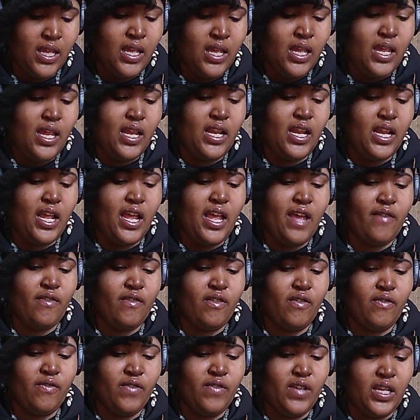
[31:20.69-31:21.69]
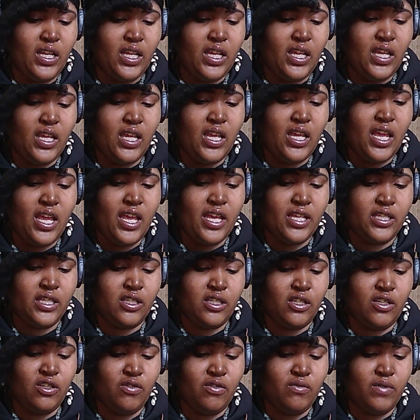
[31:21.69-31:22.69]
And I have a feeling it has to
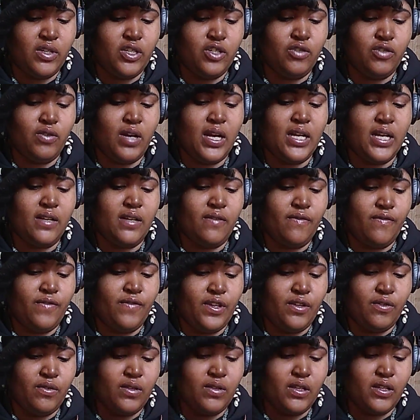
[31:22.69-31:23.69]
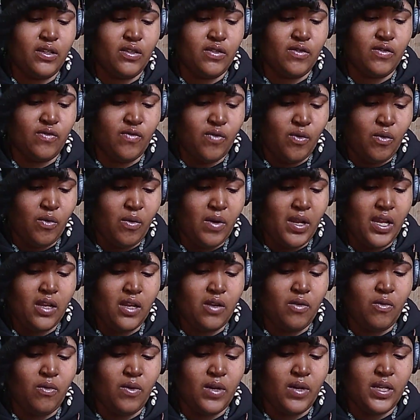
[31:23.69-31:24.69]
do with trying to fill this void
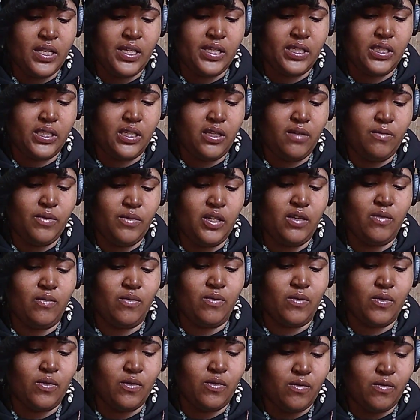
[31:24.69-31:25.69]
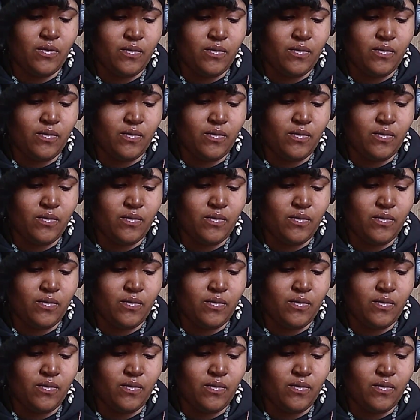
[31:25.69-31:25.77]
or this empty room.